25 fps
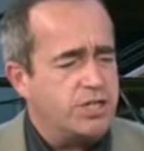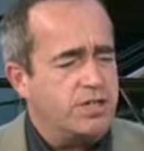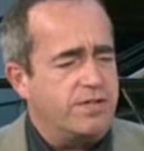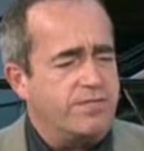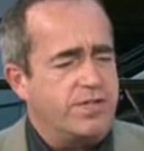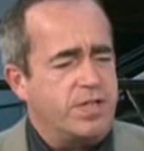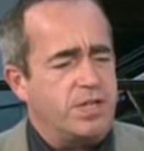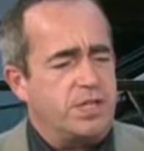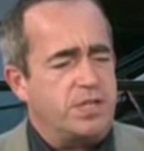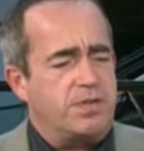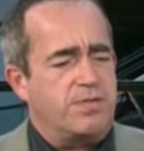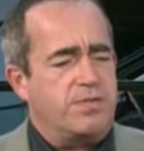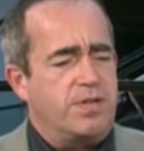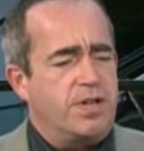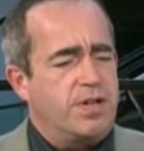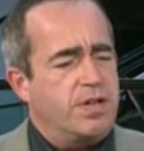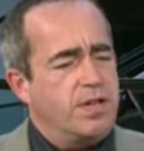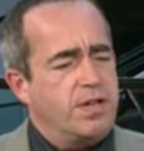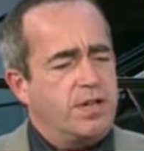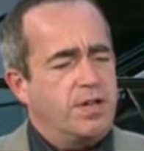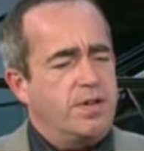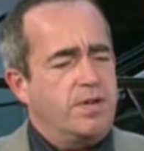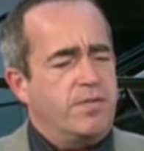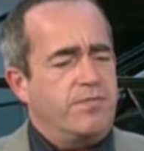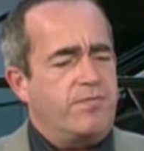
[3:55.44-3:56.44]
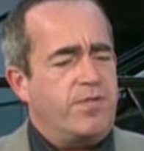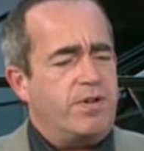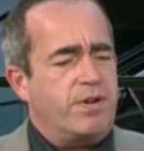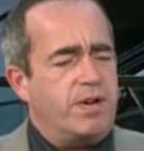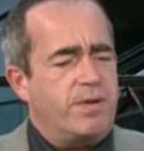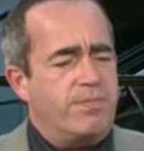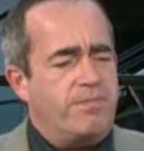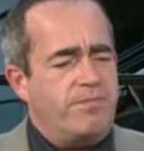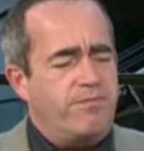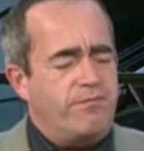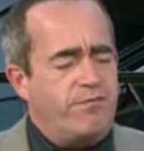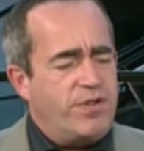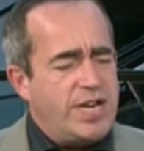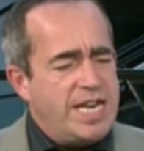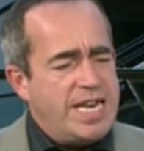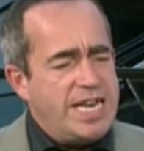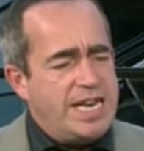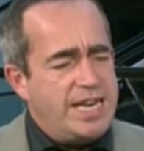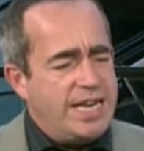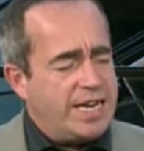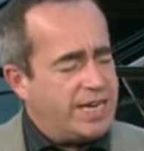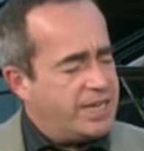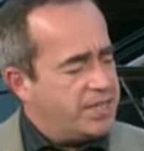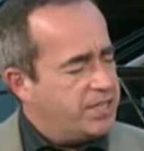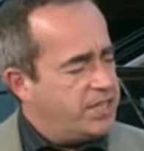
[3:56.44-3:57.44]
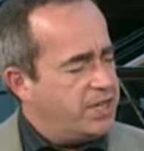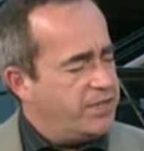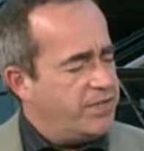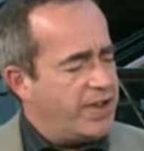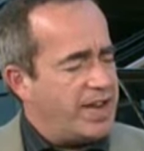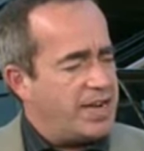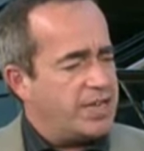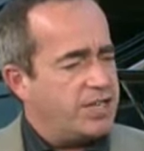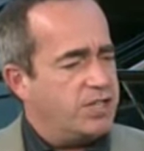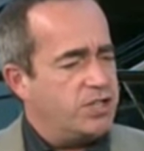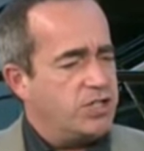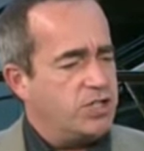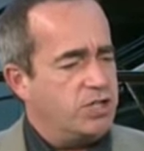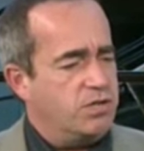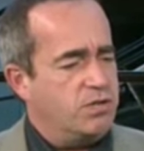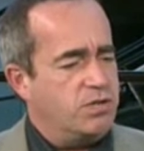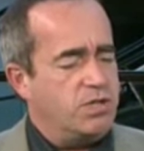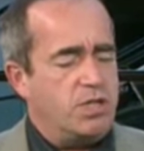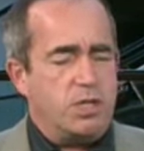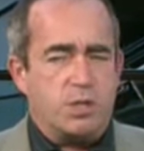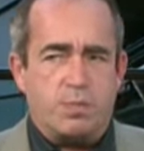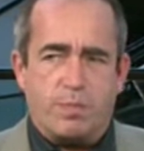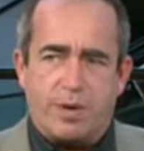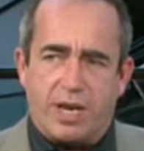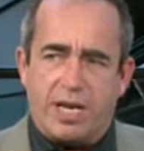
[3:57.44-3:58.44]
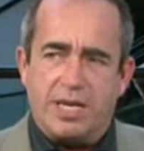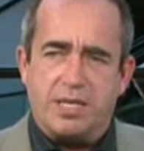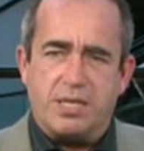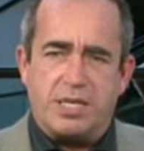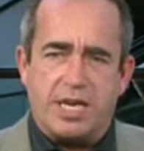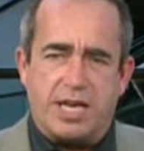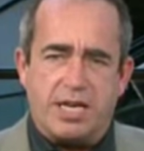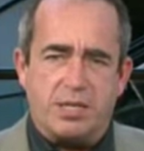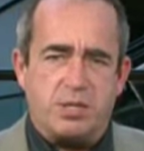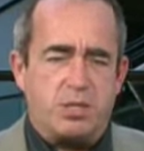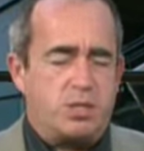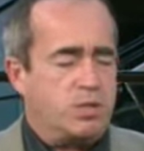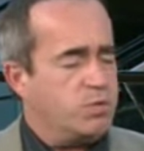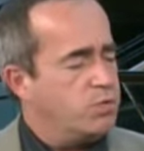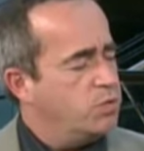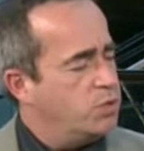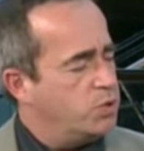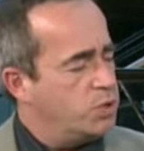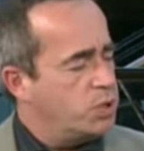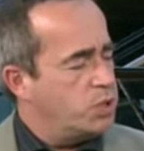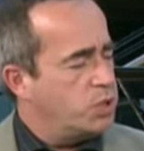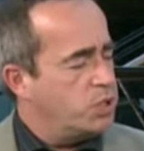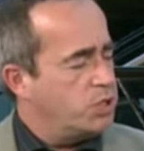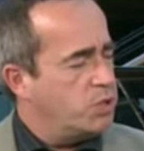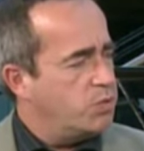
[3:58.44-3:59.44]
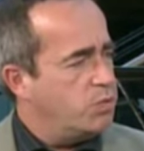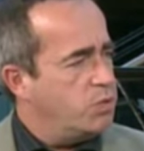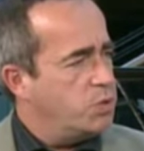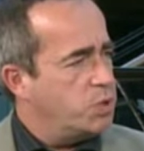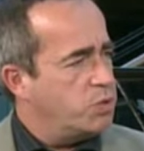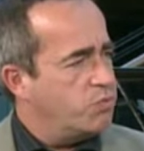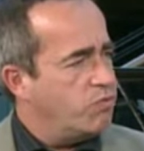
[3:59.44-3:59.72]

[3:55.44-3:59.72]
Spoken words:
of this very vindictive attitude this place has towards